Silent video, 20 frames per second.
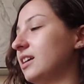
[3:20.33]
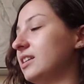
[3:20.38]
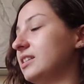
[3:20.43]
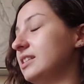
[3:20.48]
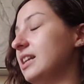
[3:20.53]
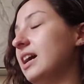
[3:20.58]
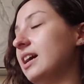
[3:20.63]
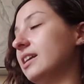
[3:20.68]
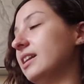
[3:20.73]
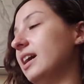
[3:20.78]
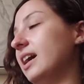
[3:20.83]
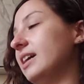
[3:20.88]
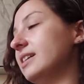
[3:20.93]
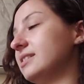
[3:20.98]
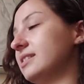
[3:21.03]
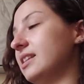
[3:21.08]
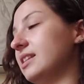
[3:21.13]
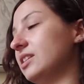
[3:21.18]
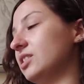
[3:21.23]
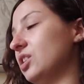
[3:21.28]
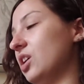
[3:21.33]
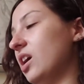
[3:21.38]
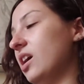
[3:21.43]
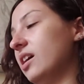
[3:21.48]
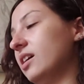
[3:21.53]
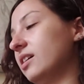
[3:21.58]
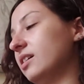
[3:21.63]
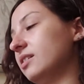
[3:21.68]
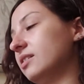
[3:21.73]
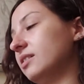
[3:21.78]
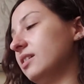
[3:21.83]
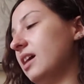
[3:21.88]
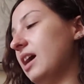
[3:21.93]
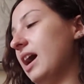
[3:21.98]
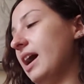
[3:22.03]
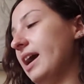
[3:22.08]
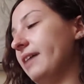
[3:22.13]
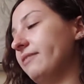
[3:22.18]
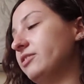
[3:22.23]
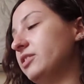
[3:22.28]
Not I, said the dog.
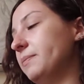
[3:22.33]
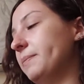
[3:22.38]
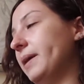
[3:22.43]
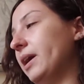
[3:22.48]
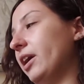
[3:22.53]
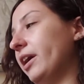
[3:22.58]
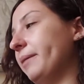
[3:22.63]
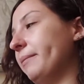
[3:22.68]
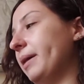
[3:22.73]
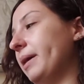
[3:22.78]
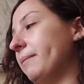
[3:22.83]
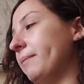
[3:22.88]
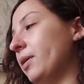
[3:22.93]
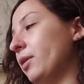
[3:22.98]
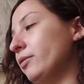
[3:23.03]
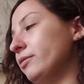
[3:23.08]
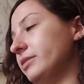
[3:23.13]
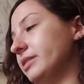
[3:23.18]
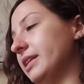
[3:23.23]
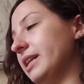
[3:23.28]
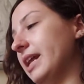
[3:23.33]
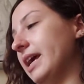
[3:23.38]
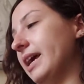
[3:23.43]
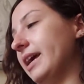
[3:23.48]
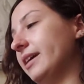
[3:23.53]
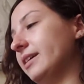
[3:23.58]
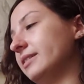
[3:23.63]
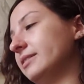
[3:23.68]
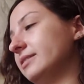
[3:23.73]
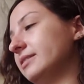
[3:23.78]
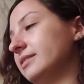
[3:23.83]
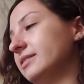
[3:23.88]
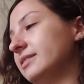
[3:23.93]
I have to bury my bone today.